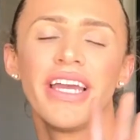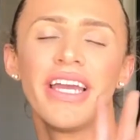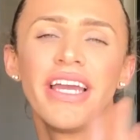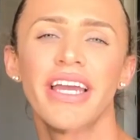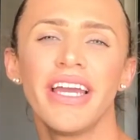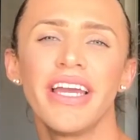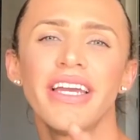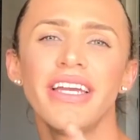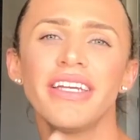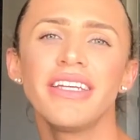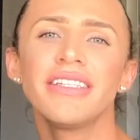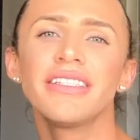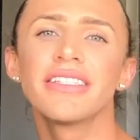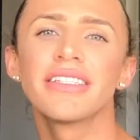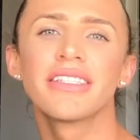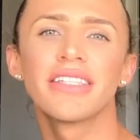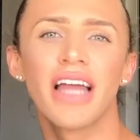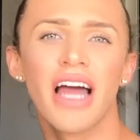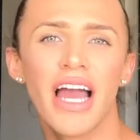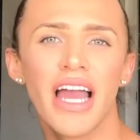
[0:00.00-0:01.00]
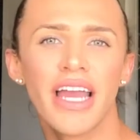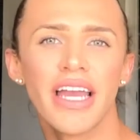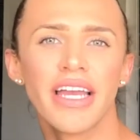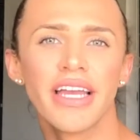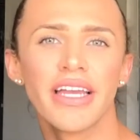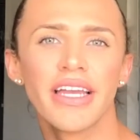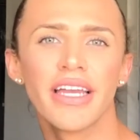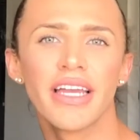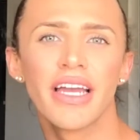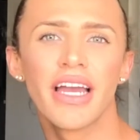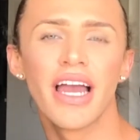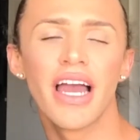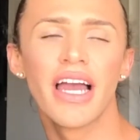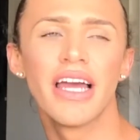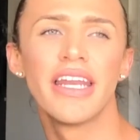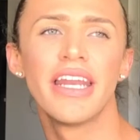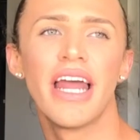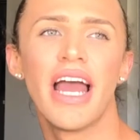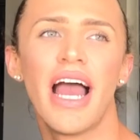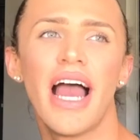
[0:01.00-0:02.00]
it is like
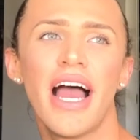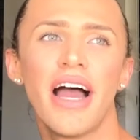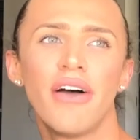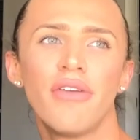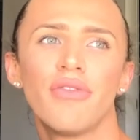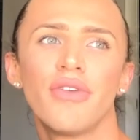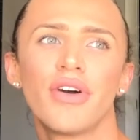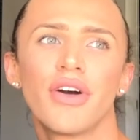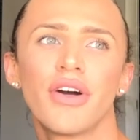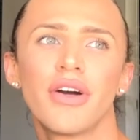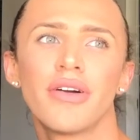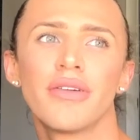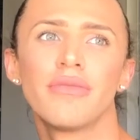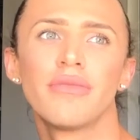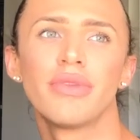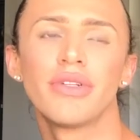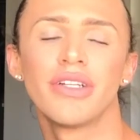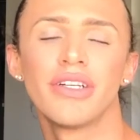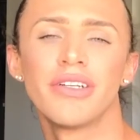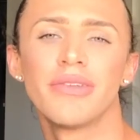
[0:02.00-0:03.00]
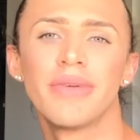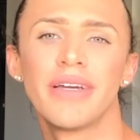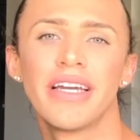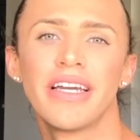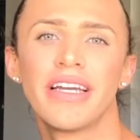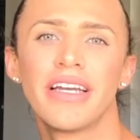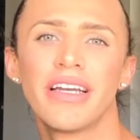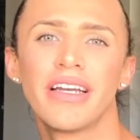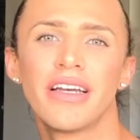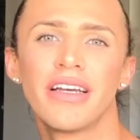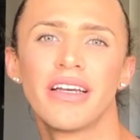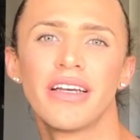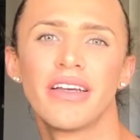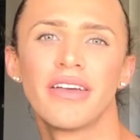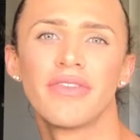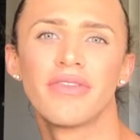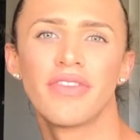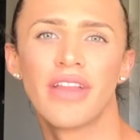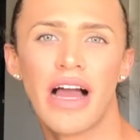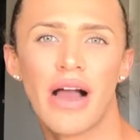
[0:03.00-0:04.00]
an ever-blooming
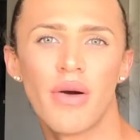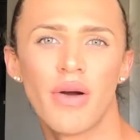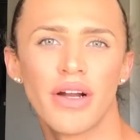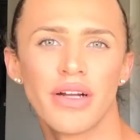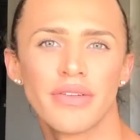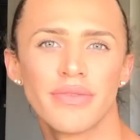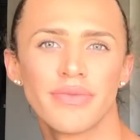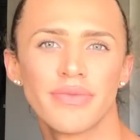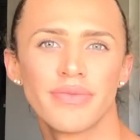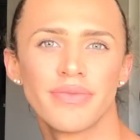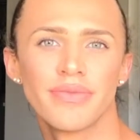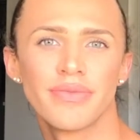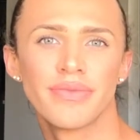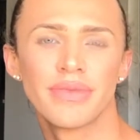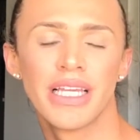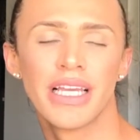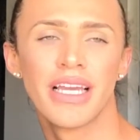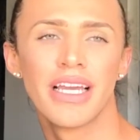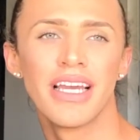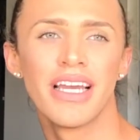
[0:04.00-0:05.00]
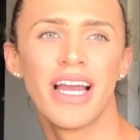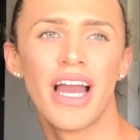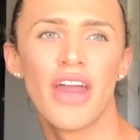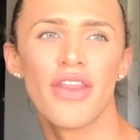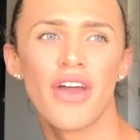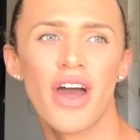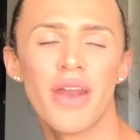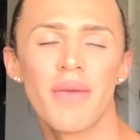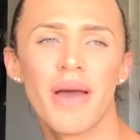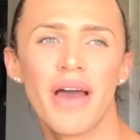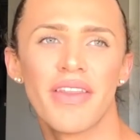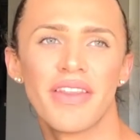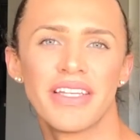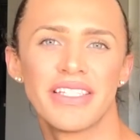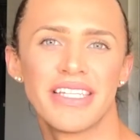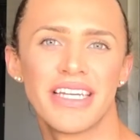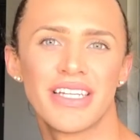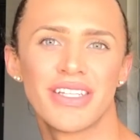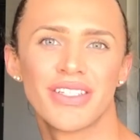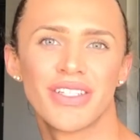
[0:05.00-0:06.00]
flower. I thought about
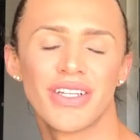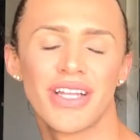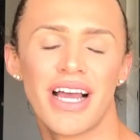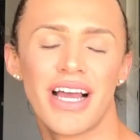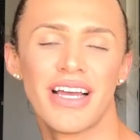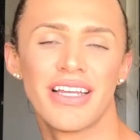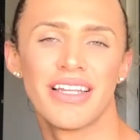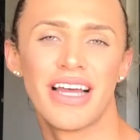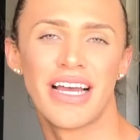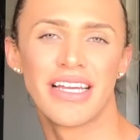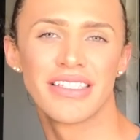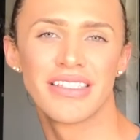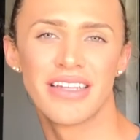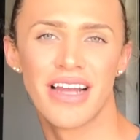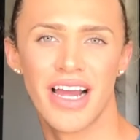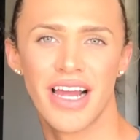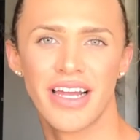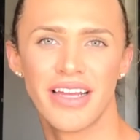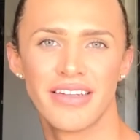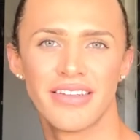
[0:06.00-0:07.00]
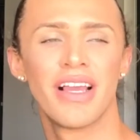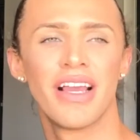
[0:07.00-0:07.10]
this answer last night.